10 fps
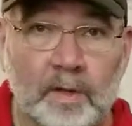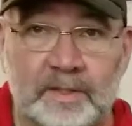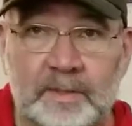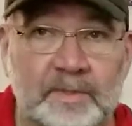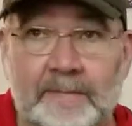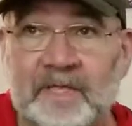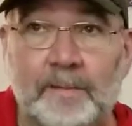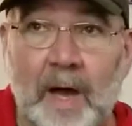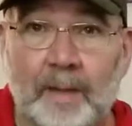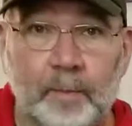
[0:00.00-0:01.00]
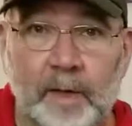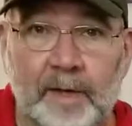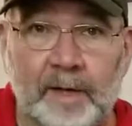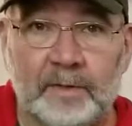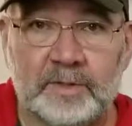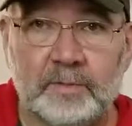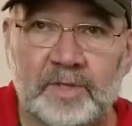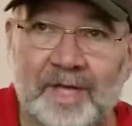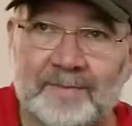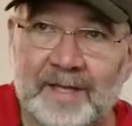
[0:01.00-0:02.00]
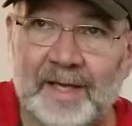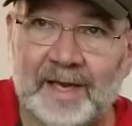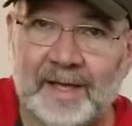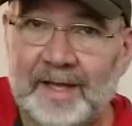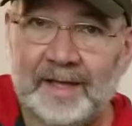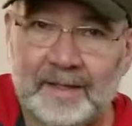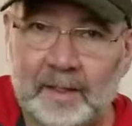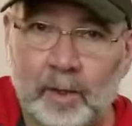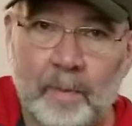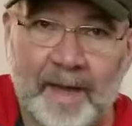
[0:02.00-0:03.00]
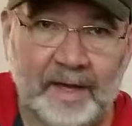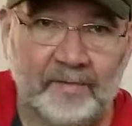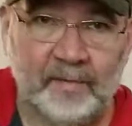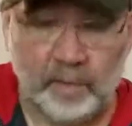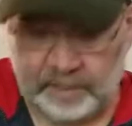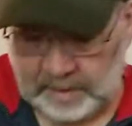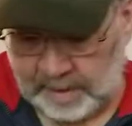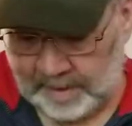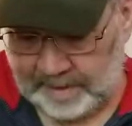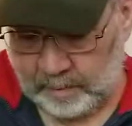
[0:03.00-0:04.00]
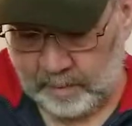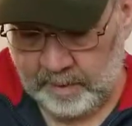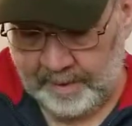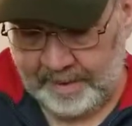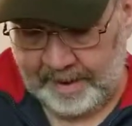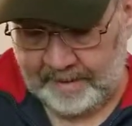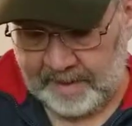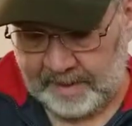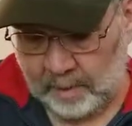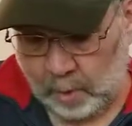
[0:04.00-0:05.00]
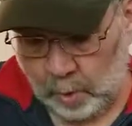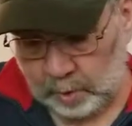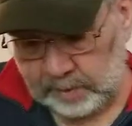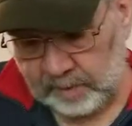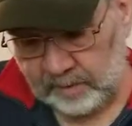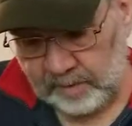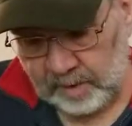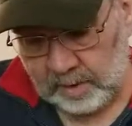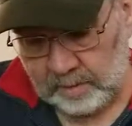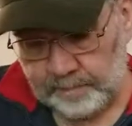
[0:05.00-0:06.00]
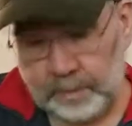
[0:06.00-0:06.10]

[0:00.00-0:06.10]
Sometimes they pop right out. Sometimes I gotta kind of go back and forth to get it out. And then holding the,